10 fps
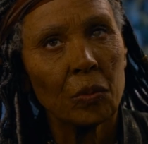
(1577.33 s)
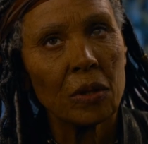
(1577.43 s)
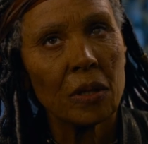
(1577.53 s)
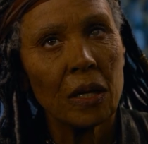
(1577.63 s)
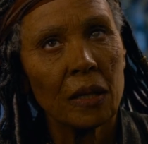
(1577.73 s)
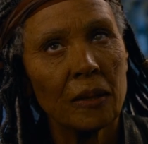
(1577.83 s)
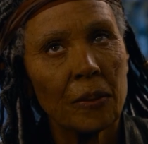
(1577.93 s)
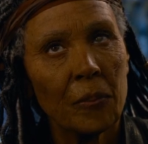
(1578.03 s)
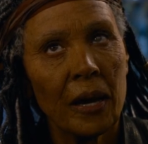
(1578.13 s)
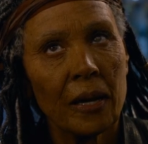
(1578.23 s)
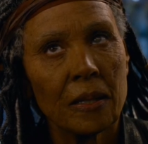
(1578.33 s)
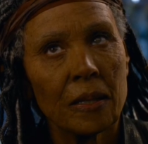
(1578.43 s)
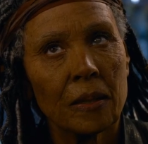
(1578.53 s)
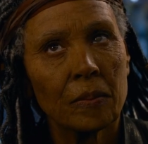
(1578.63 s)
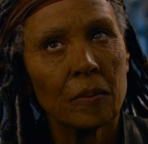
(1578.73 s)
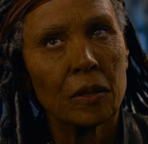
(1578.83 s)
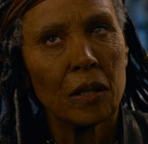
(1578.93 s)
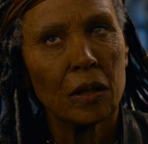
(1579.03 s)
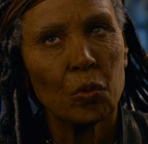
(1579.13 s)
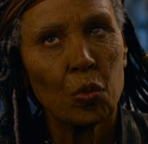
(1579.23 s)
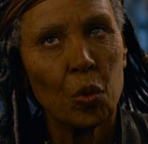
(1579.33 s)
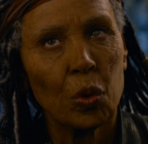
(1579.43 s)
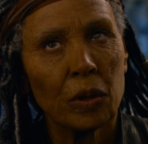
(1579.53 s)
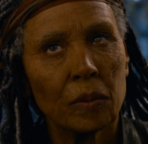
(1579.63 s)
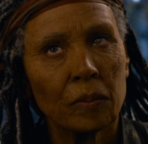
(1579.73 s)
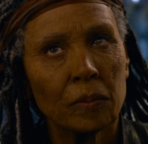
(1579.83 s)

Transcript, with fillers: was stuck in the past, stuck in war,